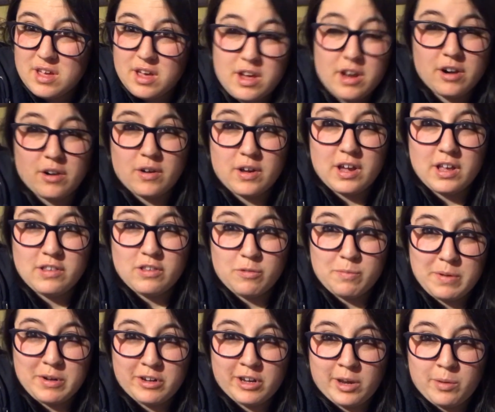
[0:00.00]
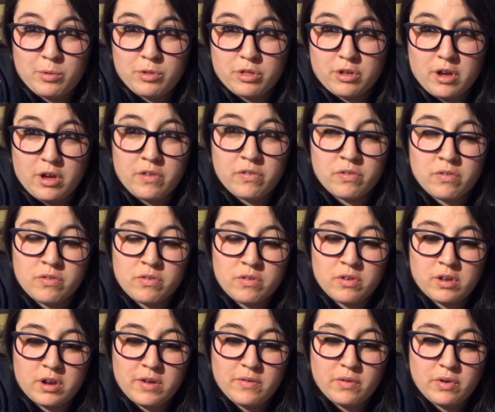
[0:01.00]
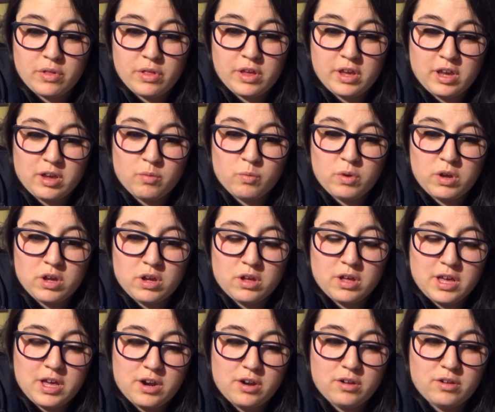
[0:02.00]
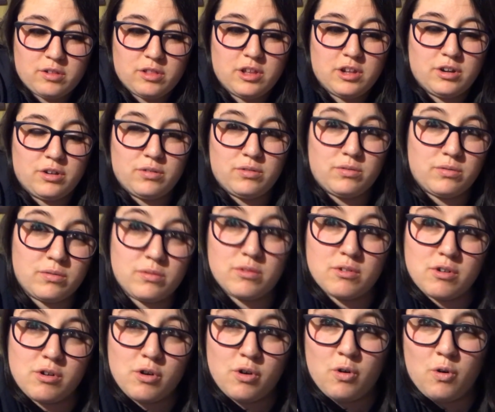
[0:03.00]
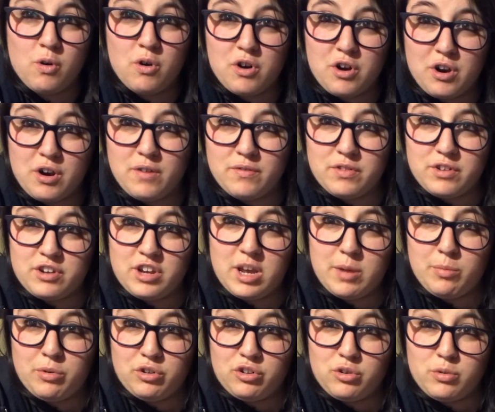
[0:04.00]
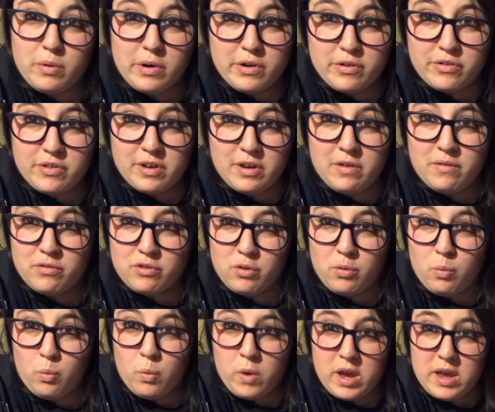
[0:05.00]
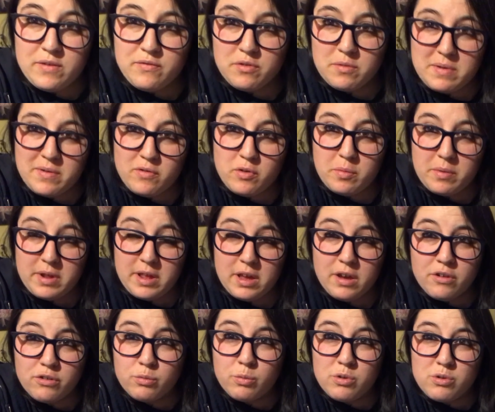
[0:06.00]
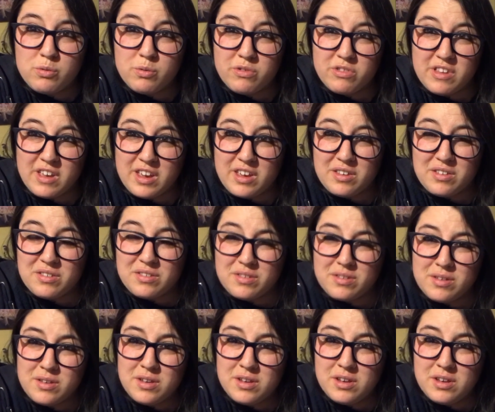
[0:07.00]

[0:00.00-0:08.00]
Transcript: Oh, I got to spend time with cousins and everything, and we all had a little corner of the table to ourselves away from everybody else, which was nice.